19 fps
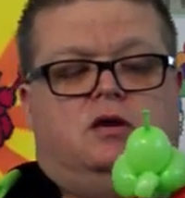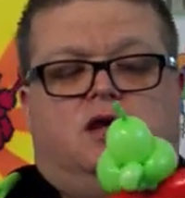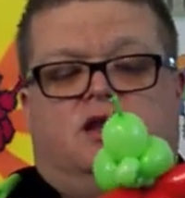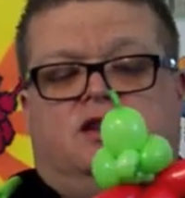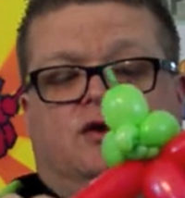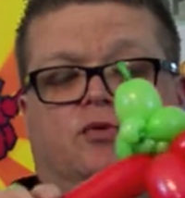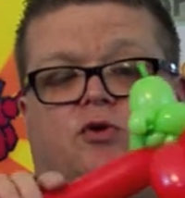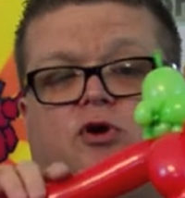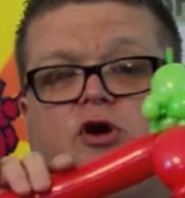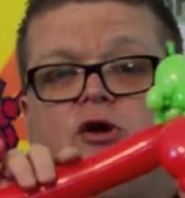
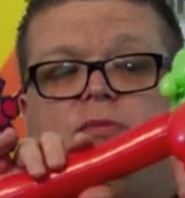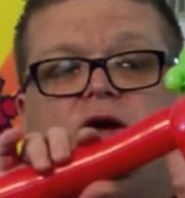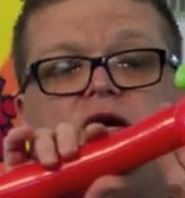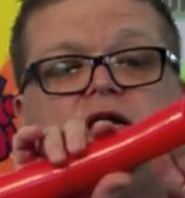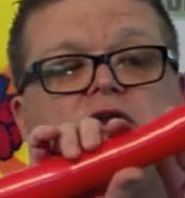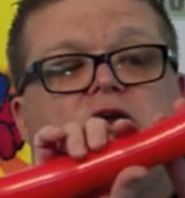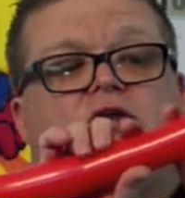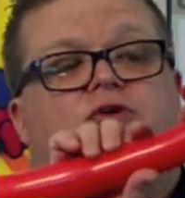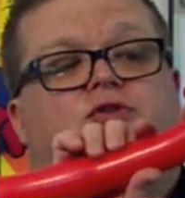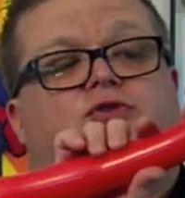And then we're going to make
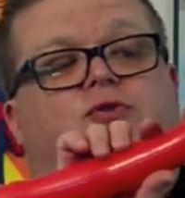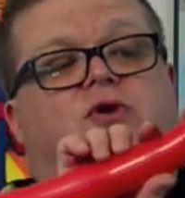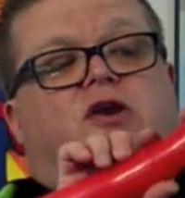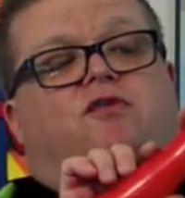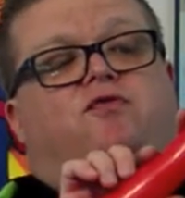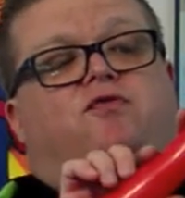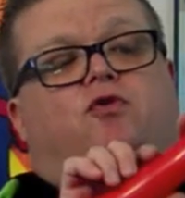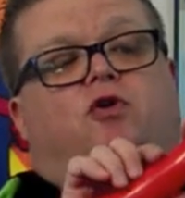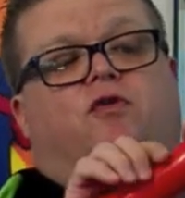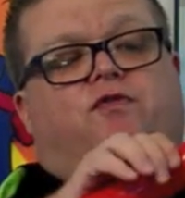another three
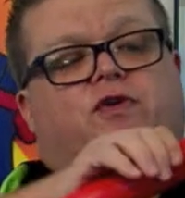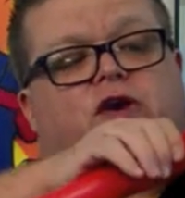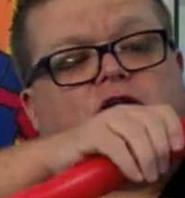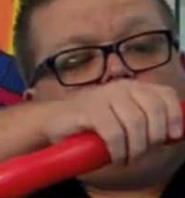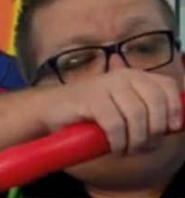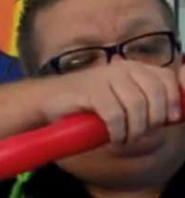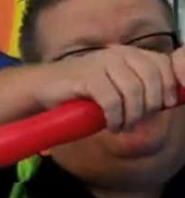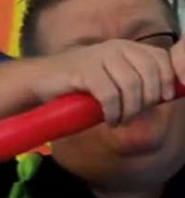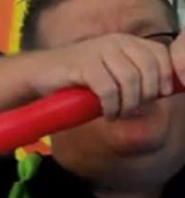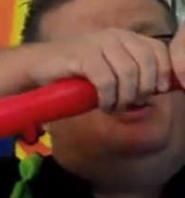to four finger
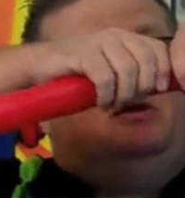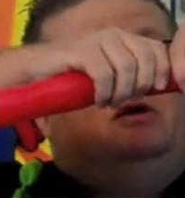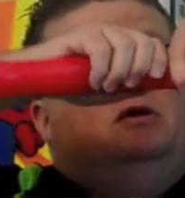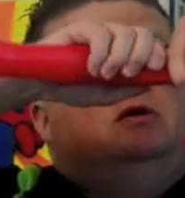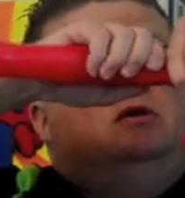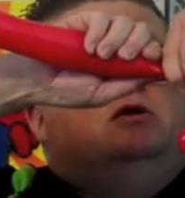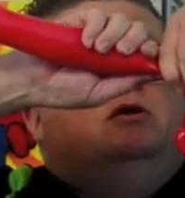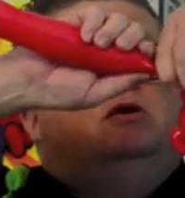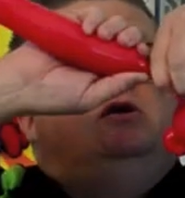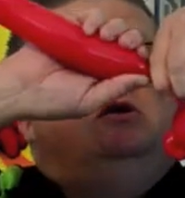bubble,
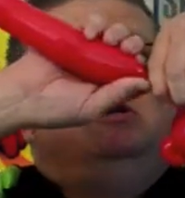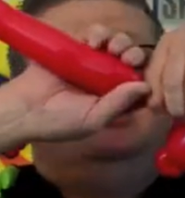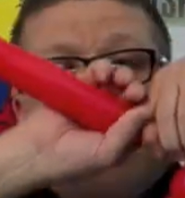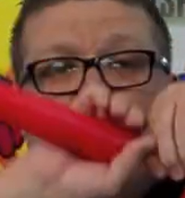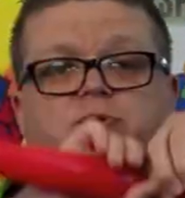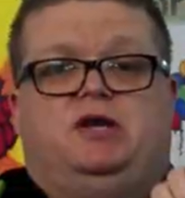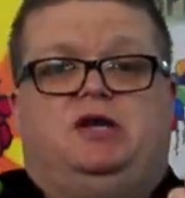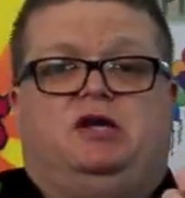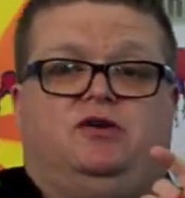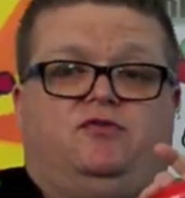
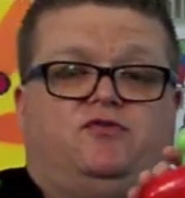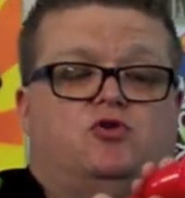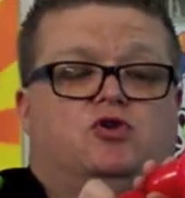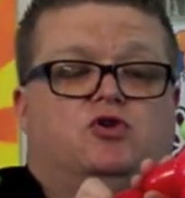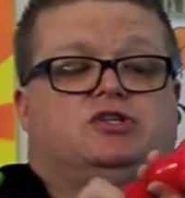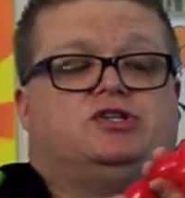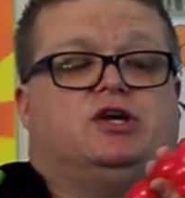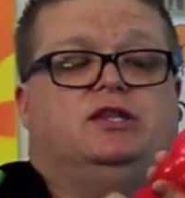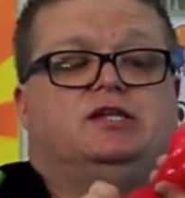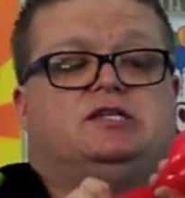depending, of
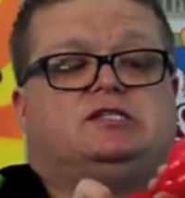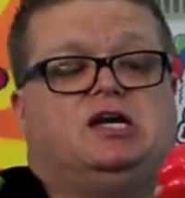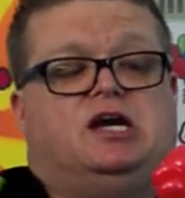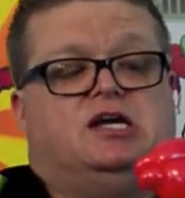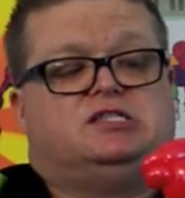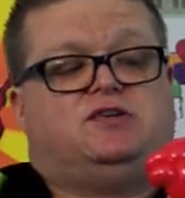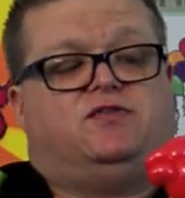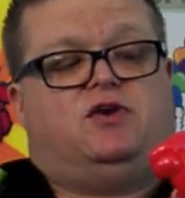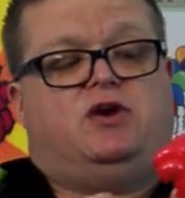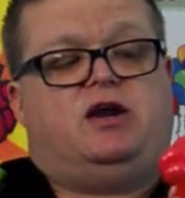course, on the
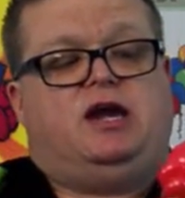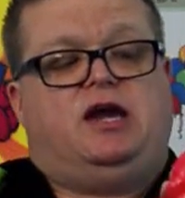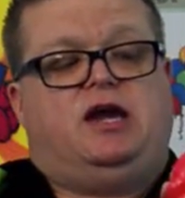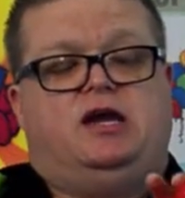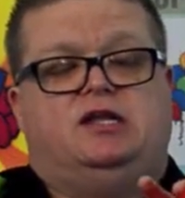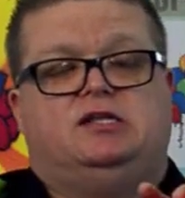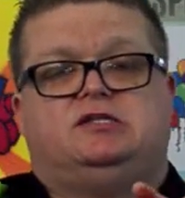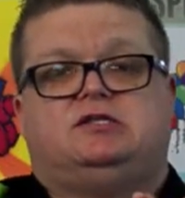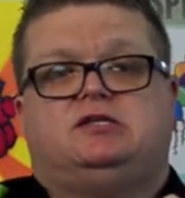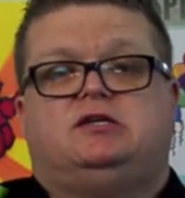size of your
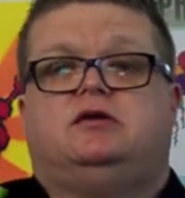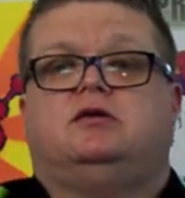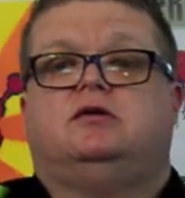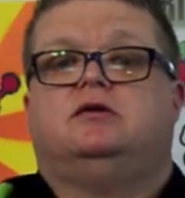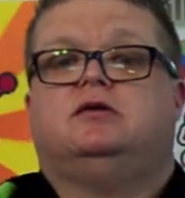hands.